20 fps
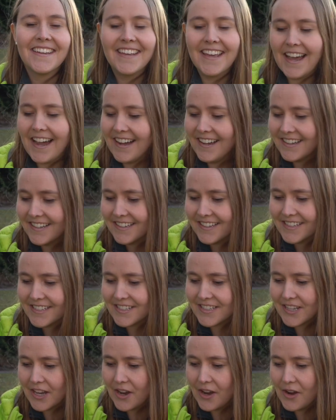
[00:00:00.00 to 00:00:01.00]
Yeah,
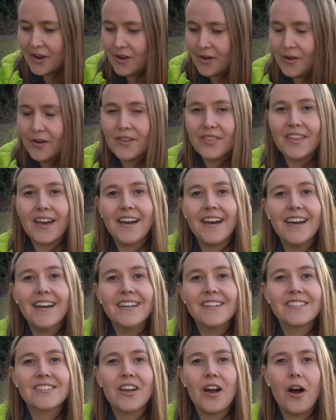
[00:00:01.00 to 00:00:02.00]
so
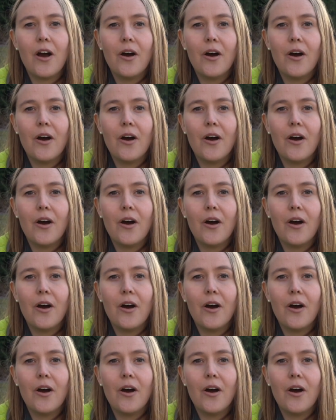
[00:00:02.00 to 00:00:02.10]
that's